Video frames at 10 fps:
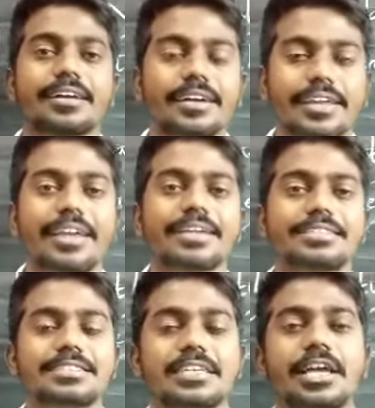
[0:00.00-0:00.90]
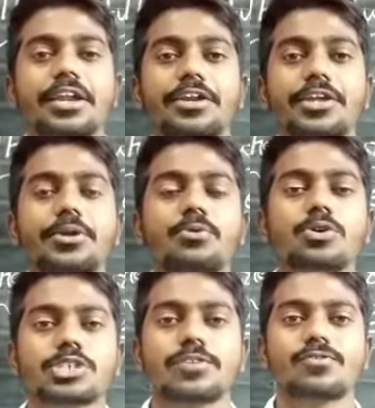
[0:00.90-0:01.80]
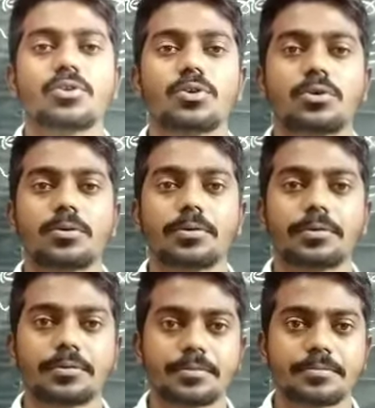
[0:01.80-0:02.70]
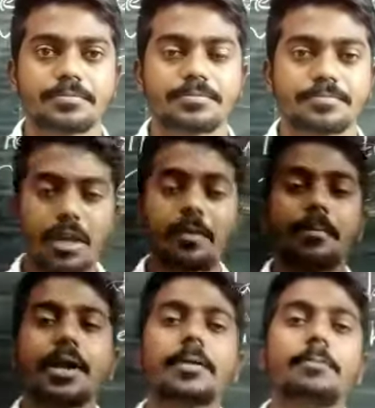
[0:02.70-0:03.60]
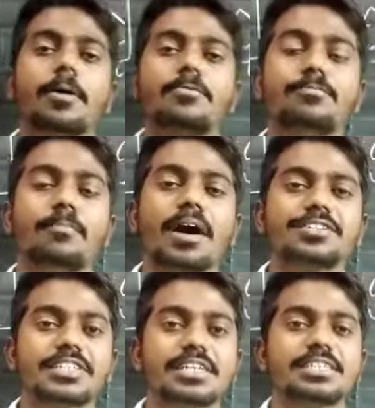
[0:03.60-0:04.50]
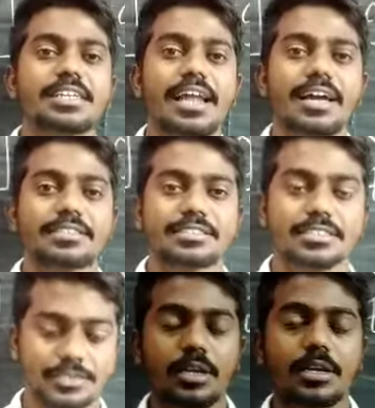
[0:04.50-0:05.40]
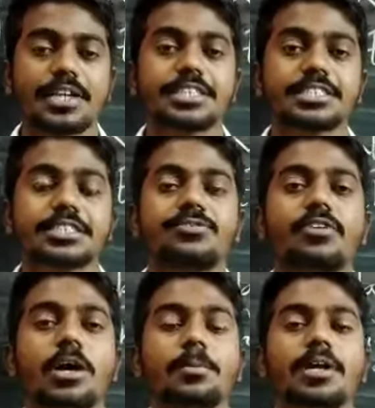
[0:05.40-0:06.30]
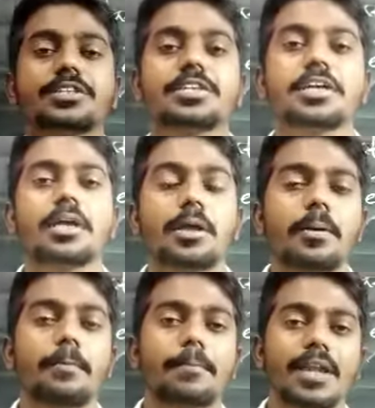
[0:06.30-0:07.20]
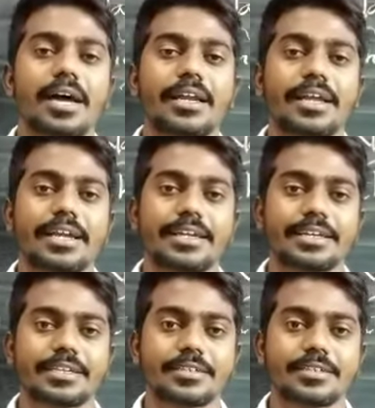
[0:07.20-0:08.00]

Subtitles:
creates a new ocean floor made up of basalt rock crust formed on the planet.